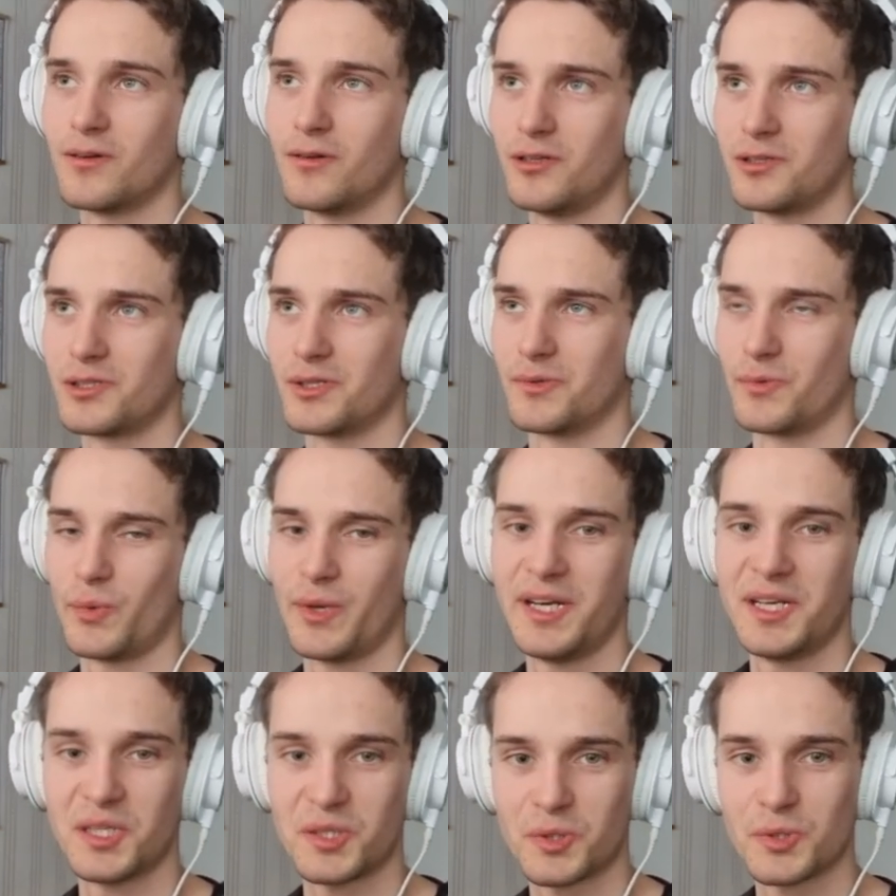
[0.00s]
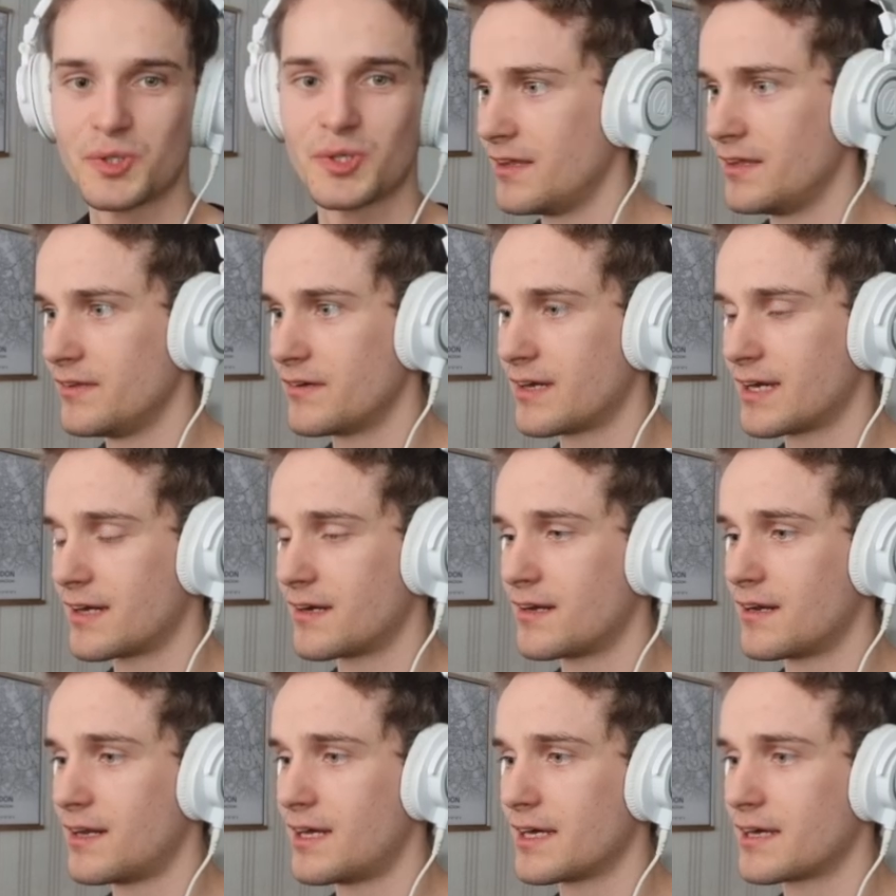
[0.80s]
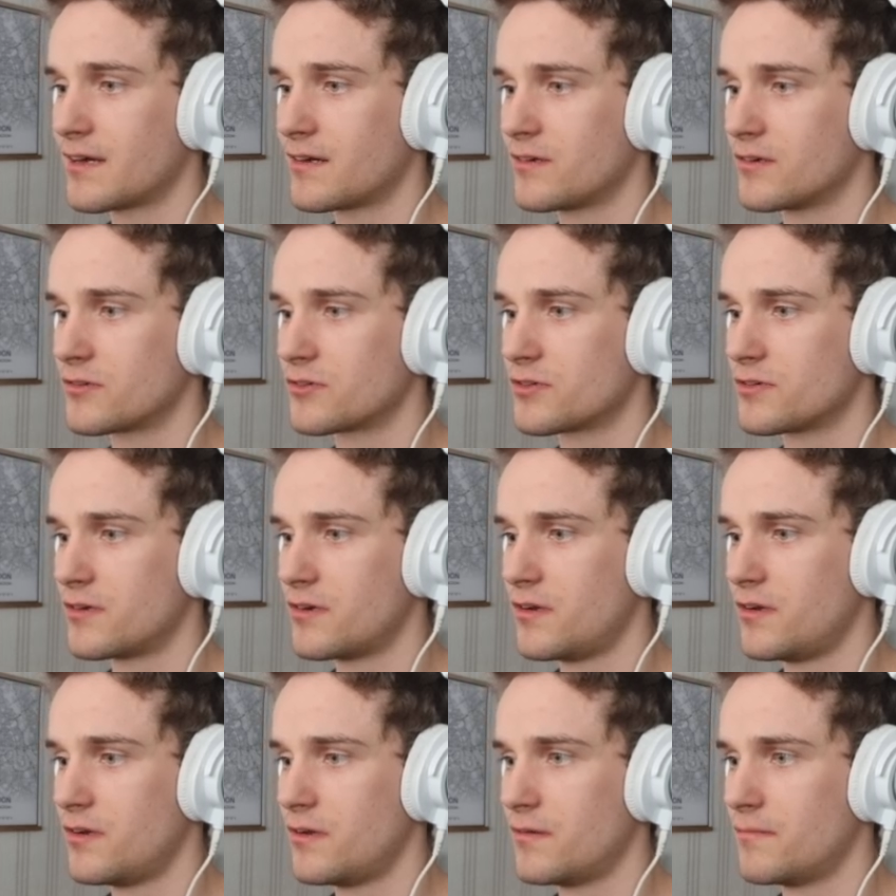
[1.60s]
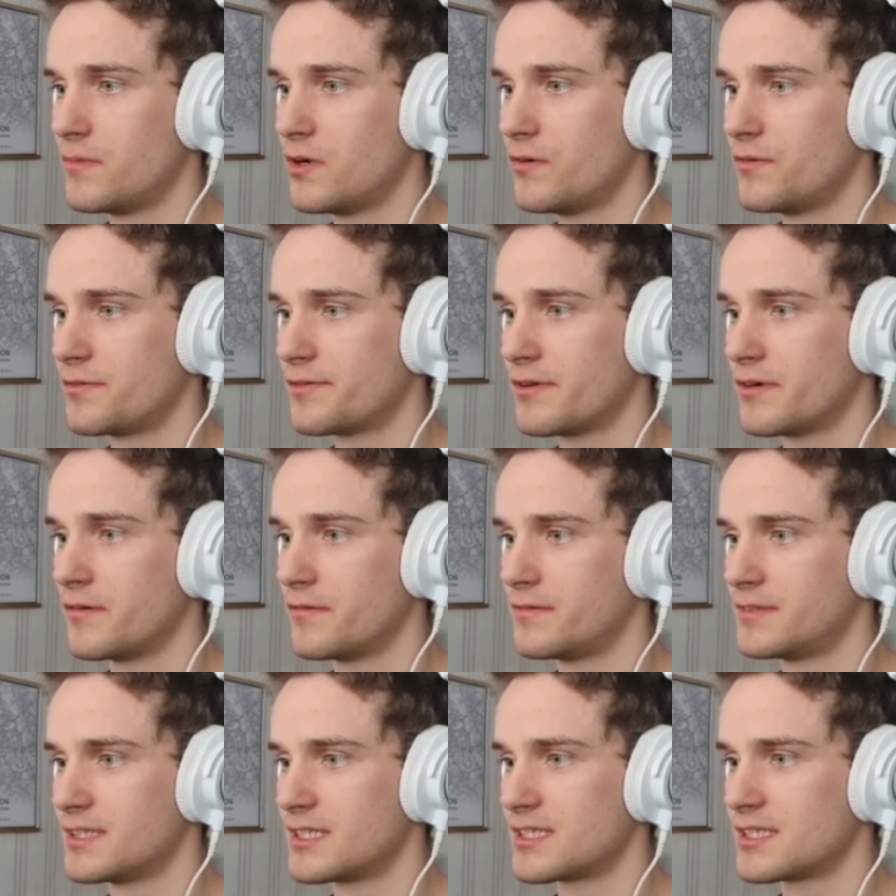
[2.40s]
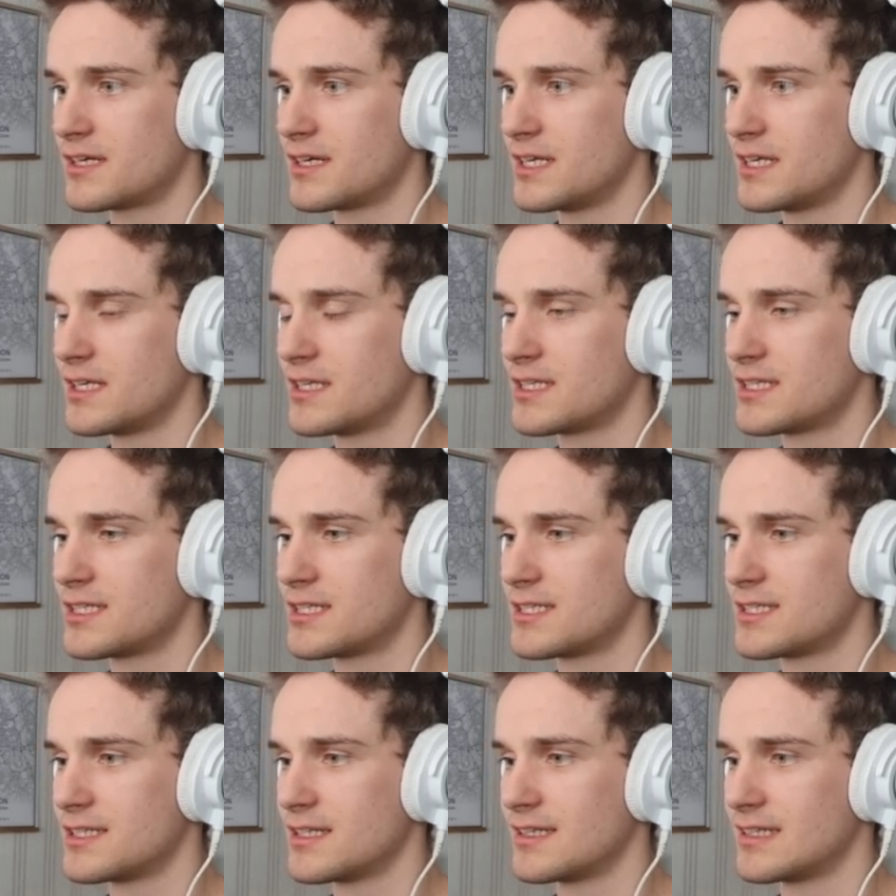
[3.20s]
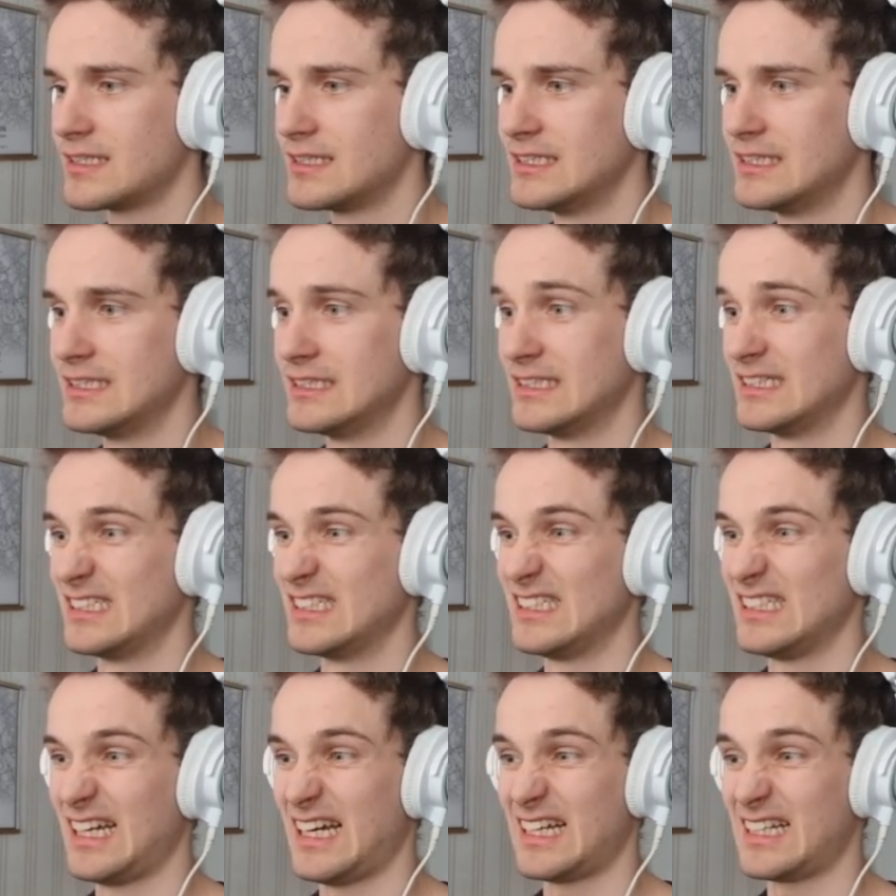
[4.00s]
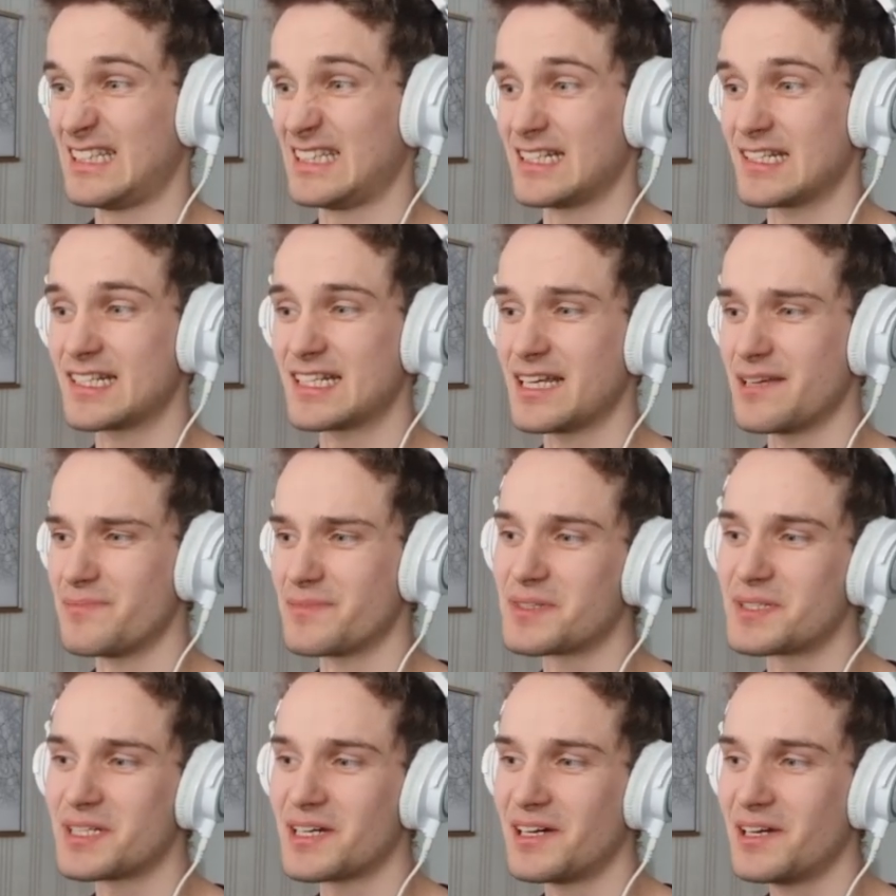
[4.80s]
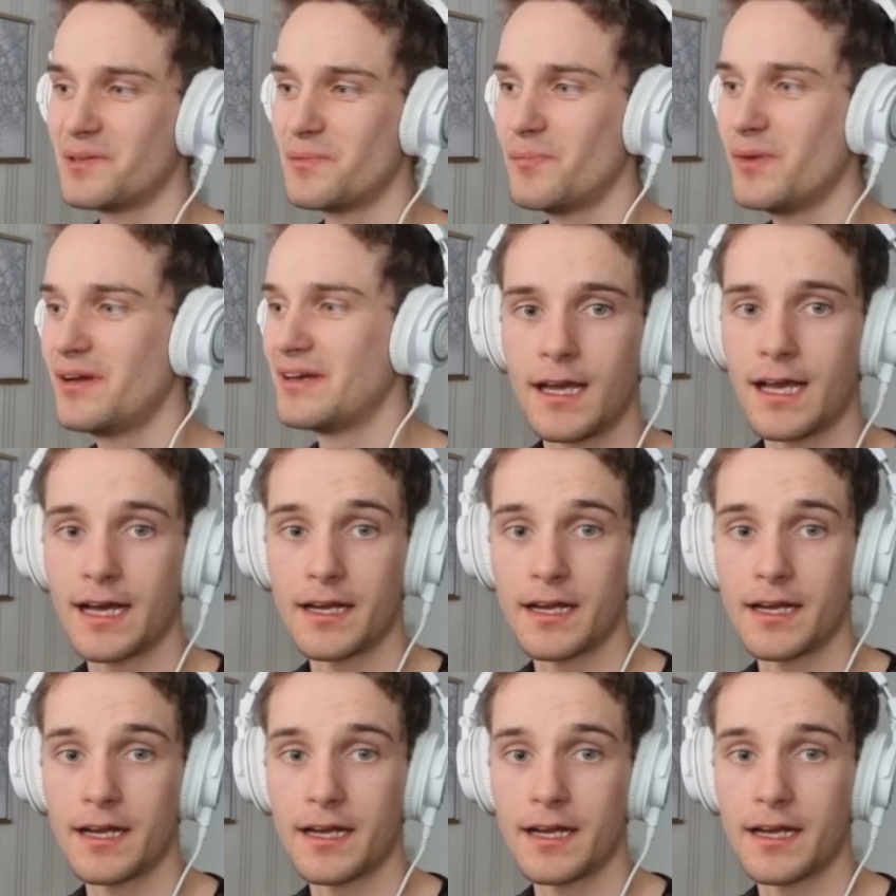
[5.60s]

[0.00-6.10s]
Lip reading: Alt on Windows, you can like control both of the sides at the same time.